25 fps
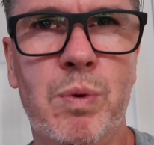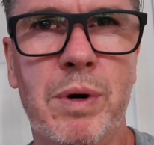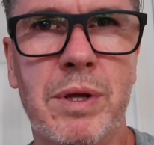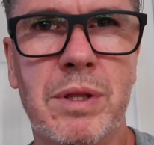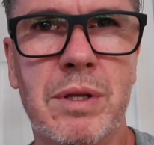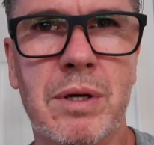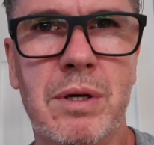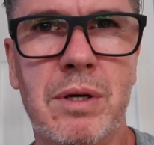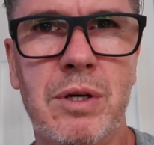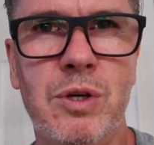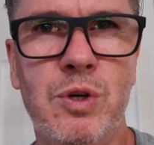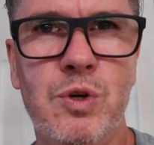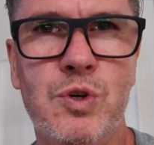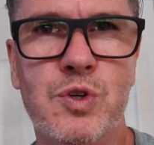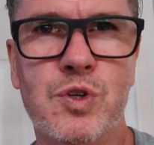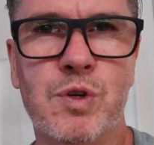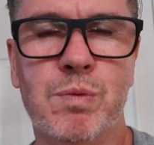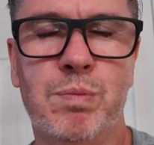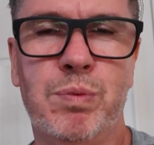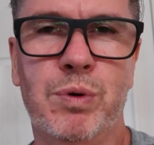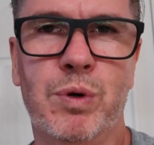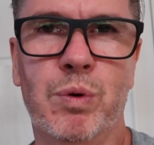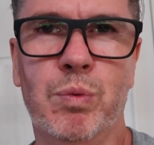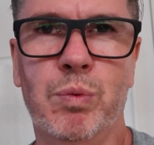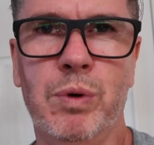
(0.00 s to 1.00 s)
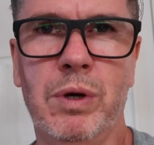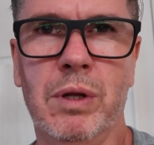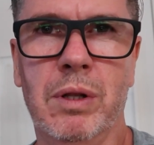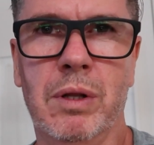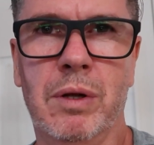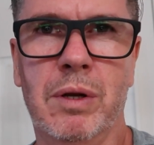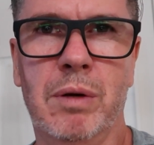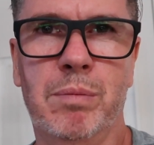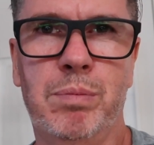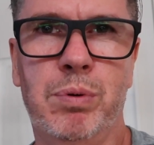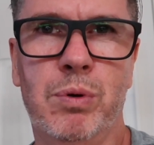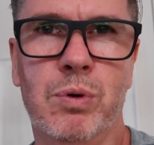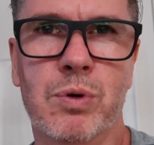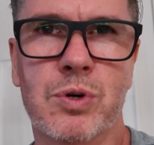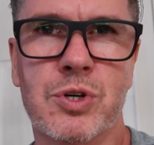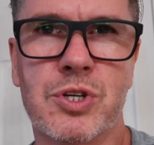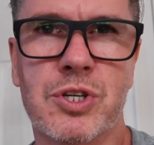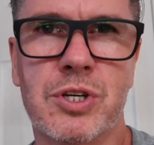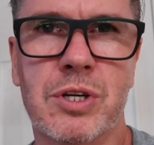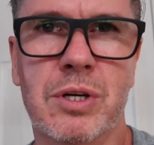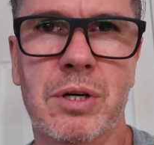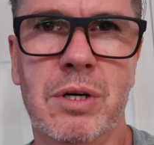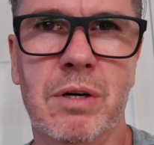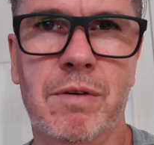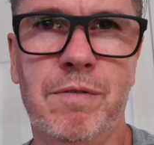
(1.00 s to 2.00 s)
whether you should put a wheel on a
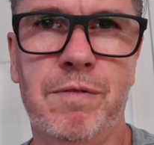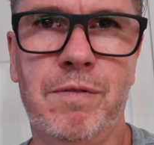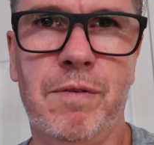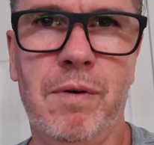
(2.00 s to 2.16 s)
Porsche